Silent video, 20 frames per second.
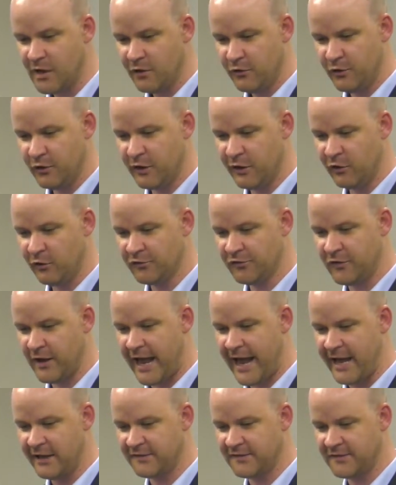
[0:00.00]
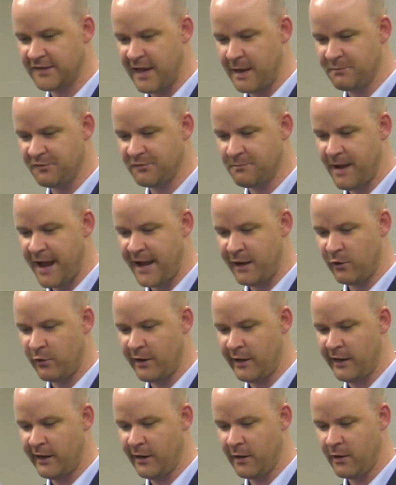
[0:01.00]
You can also add steps
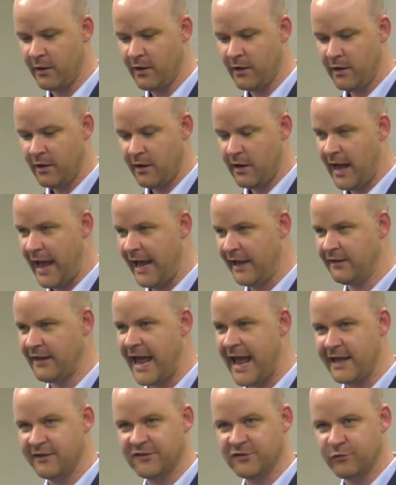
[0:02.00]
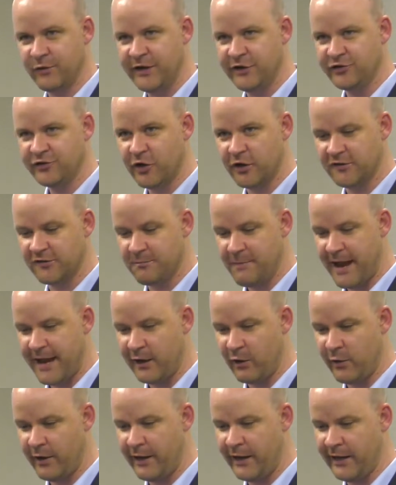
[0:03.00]
manually and add screenshots
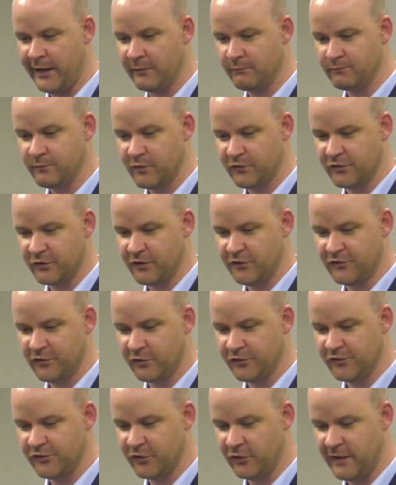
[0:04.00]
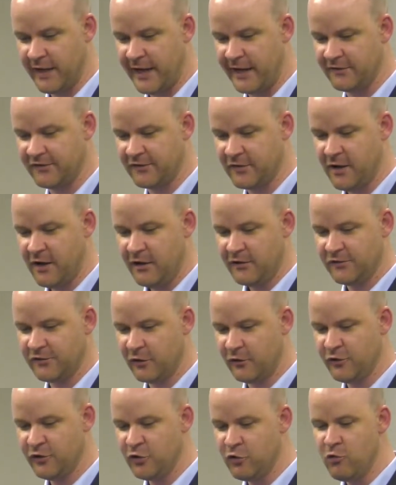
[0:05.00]
manually. So that's also nice.
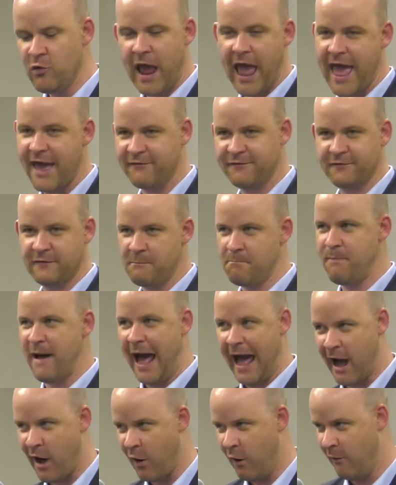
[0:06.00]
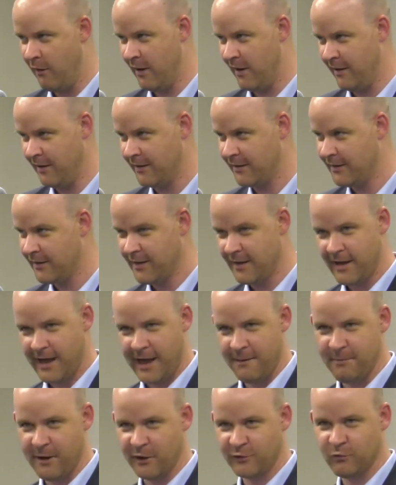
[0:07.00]
So you have the power
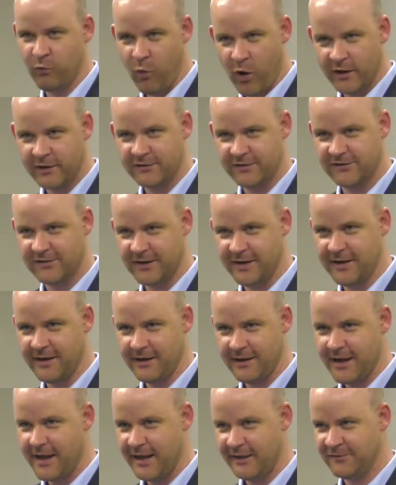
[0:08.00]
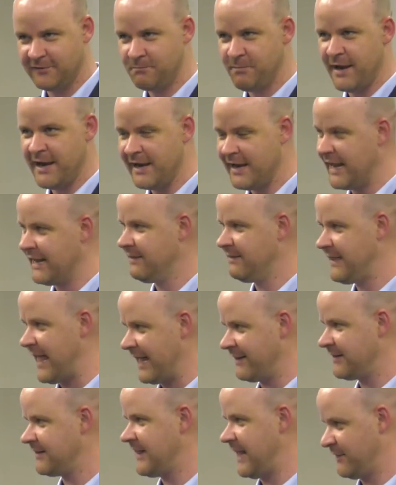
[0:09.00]
about what is being in
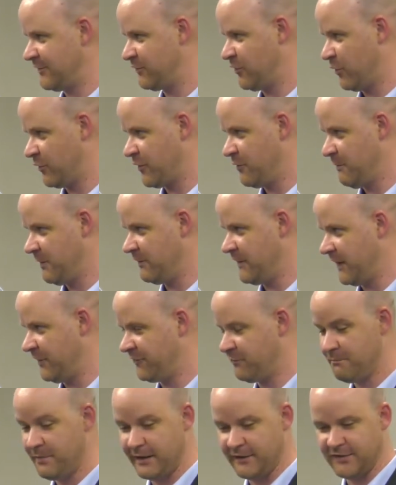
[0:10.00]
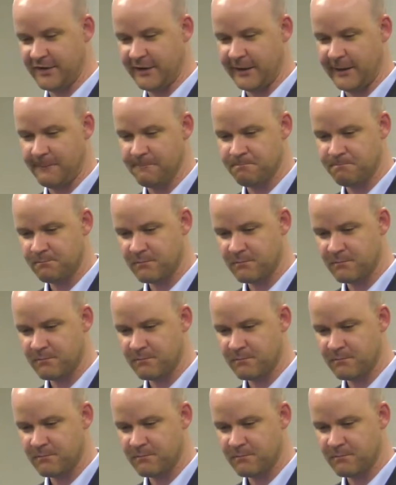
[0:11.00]
that test documentation, basically.